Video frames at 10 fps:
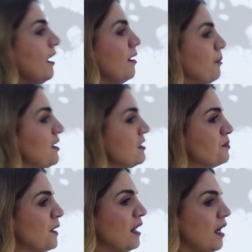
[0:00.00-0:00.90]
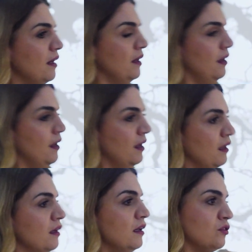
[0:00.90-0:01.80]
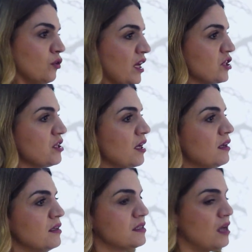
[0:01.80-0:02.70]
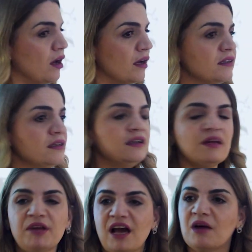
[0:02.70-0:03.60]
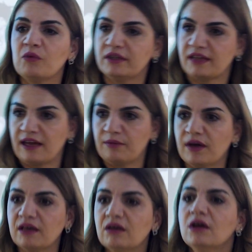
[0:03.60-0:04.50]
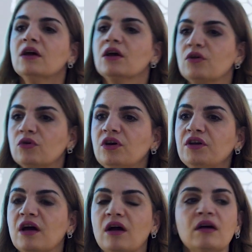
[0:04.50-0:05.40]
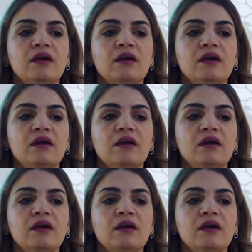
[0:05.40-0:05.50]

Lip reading: the difference in my work. I see how Bethlehem University helped